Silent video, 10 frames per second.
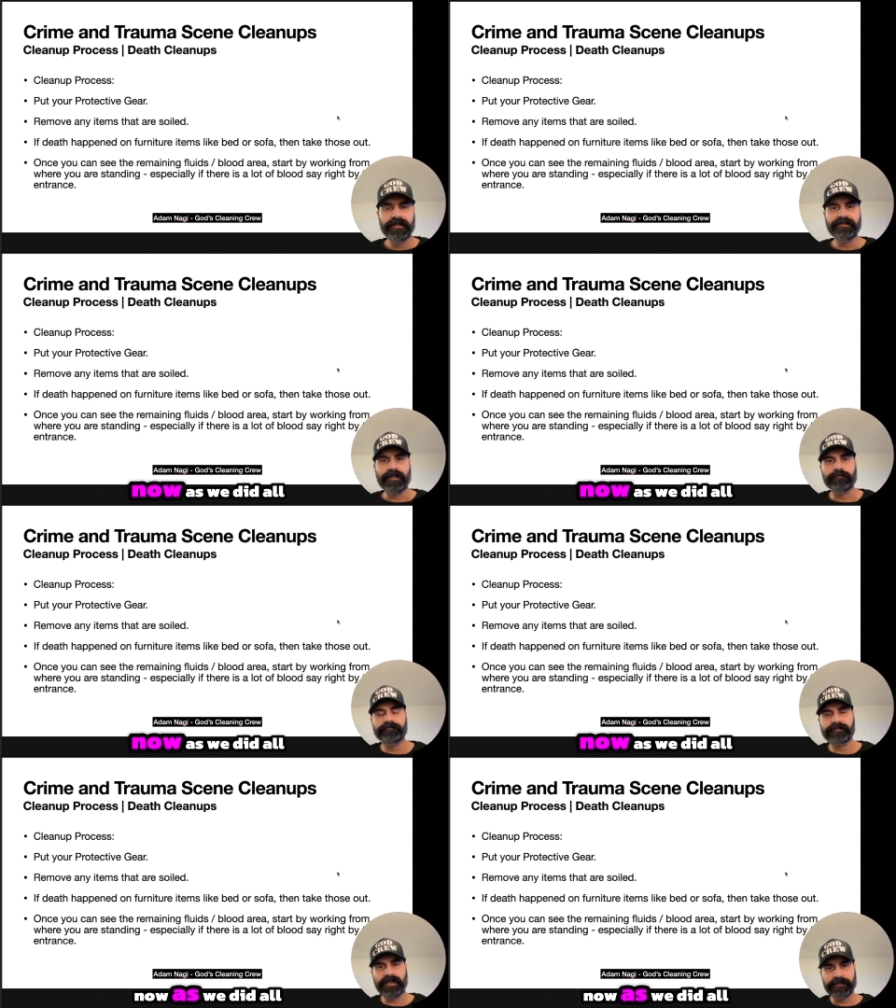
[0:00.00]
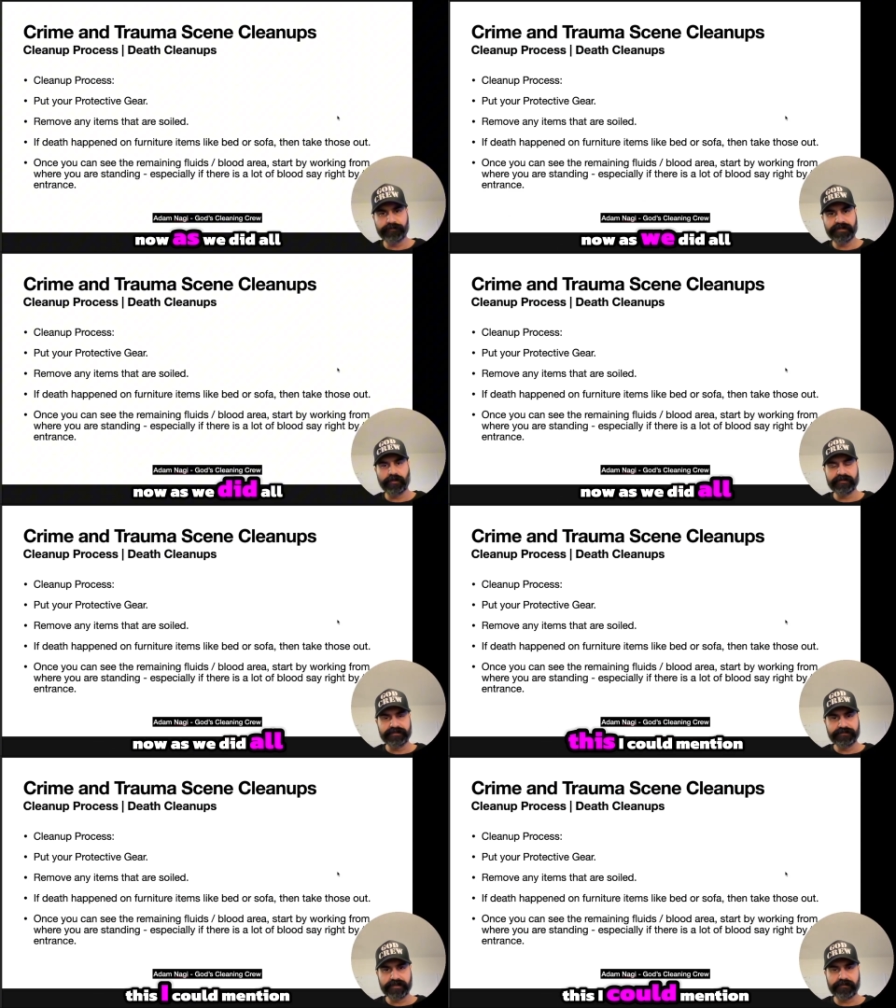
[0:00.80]
Now, as we did all
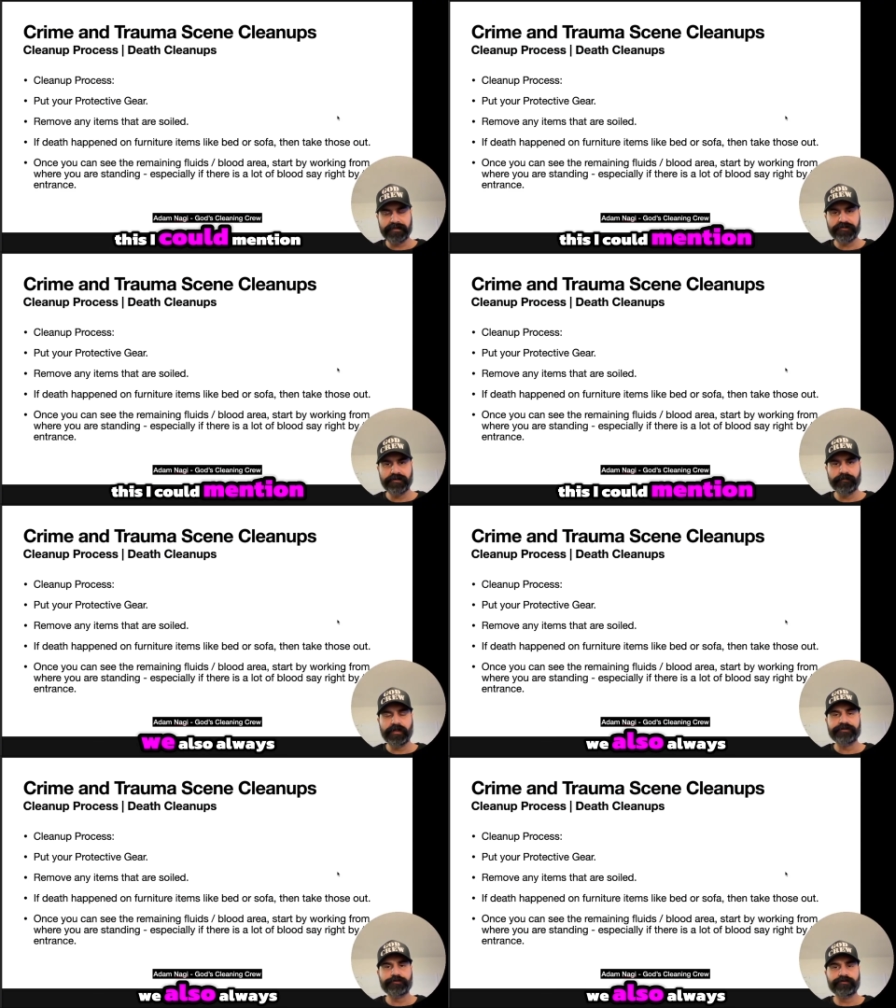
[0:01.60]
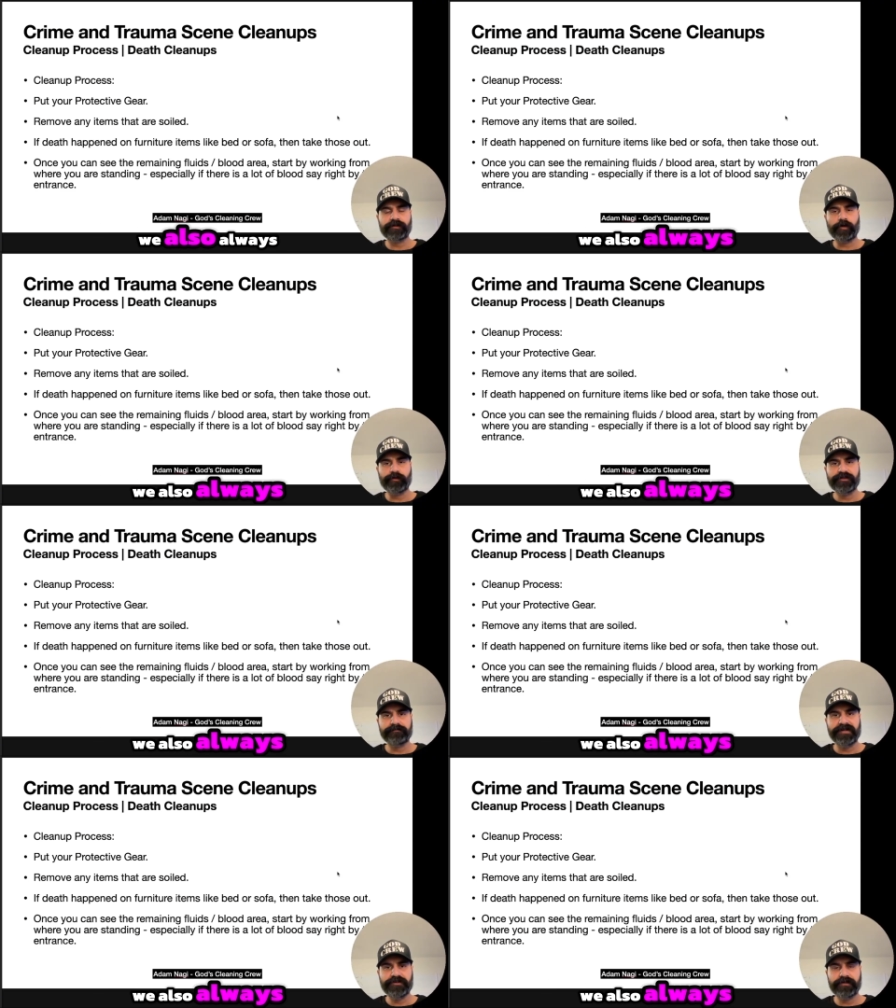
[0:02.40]
this, like I mentioned, we also always
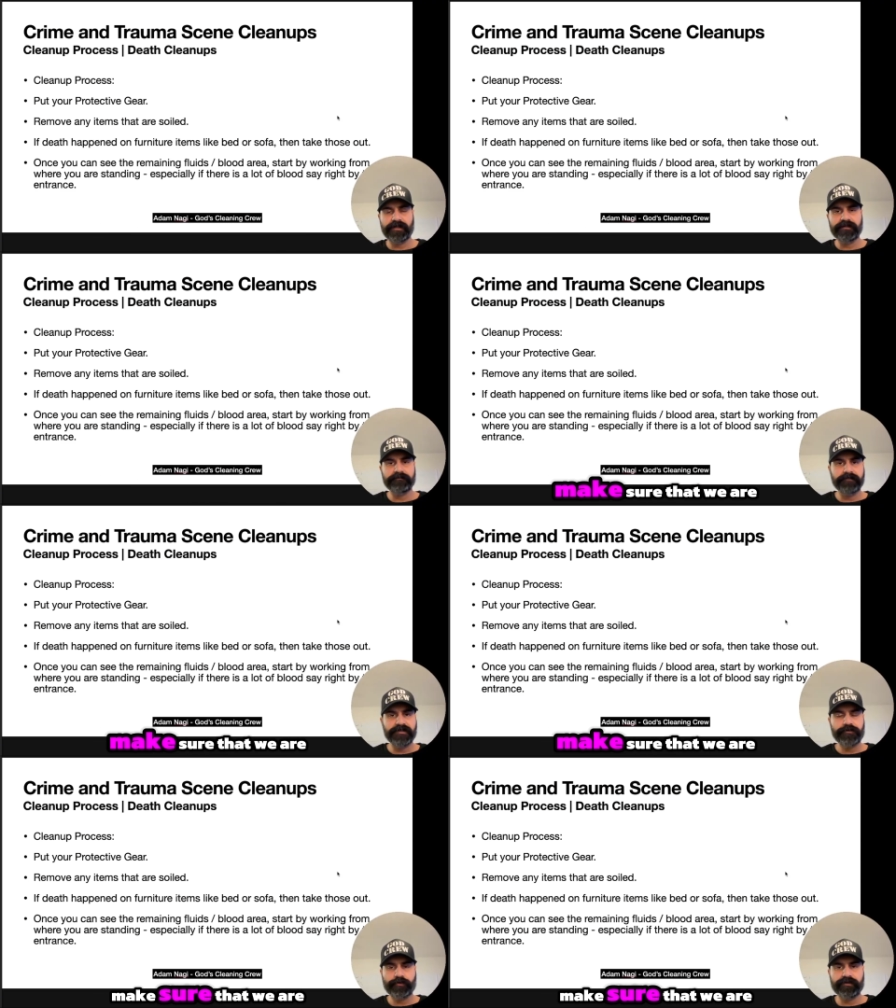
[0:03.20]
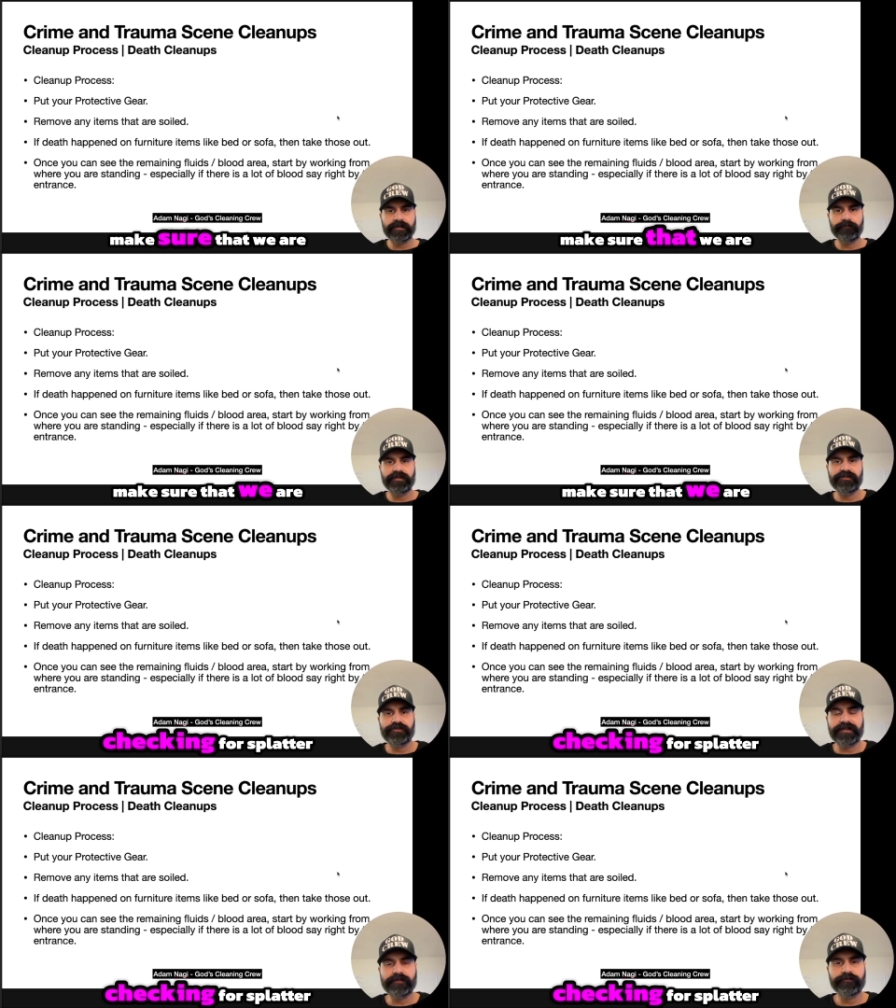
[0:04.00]
make sure that we are
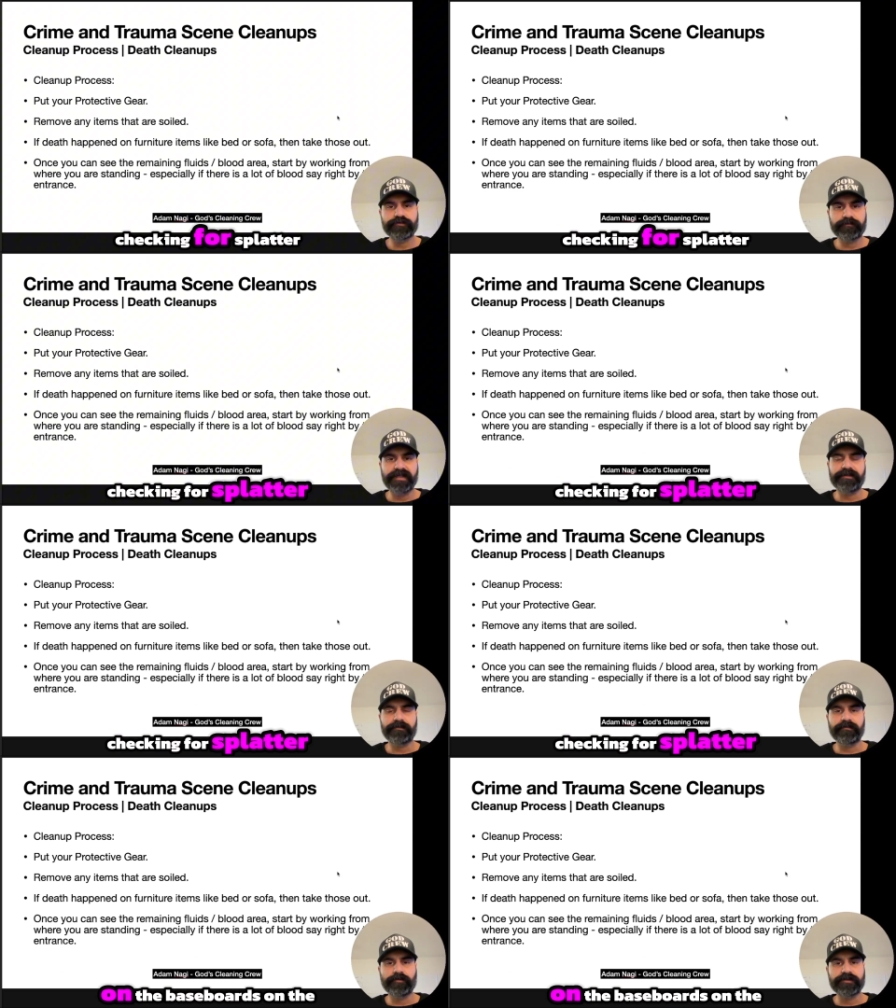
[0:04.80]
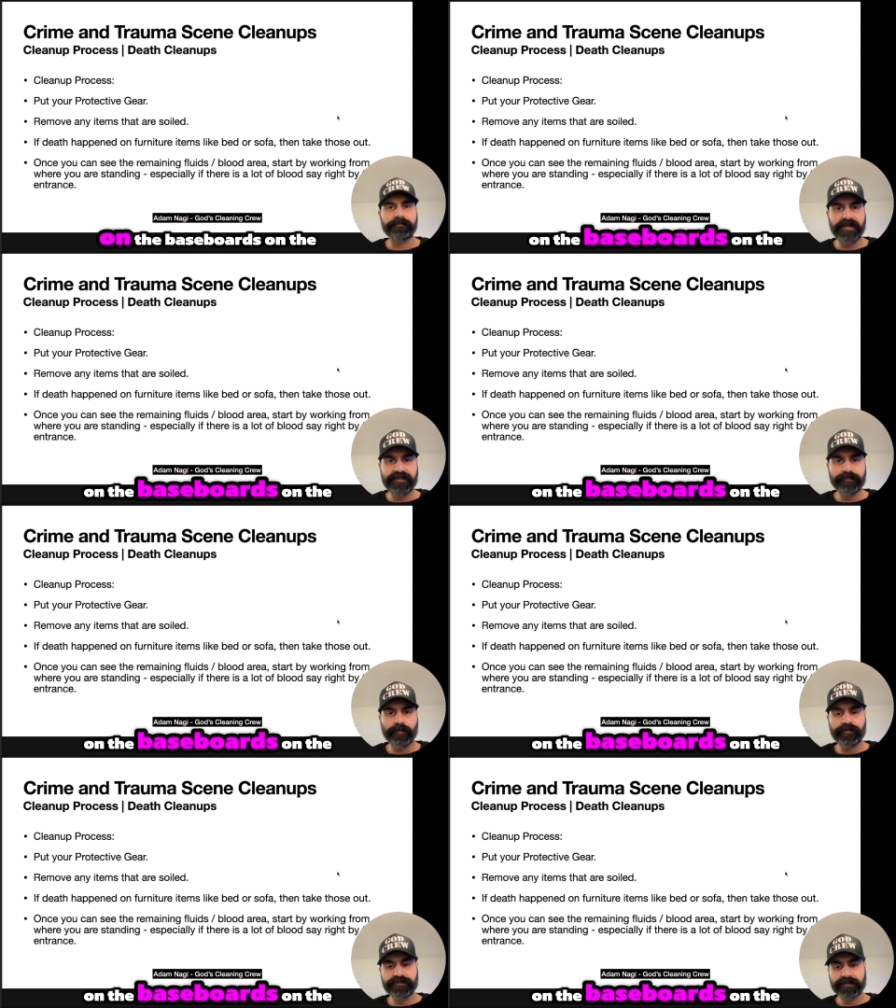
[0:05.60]
checking for splatter on the
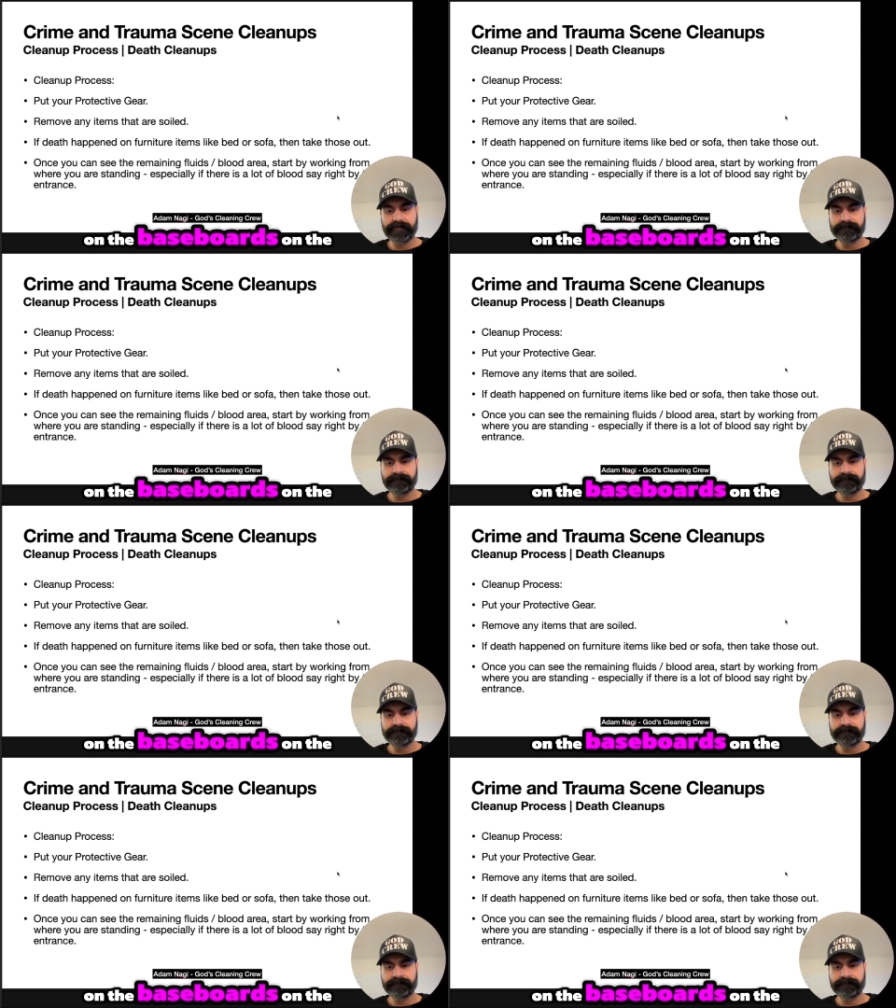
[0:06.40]
baseboards,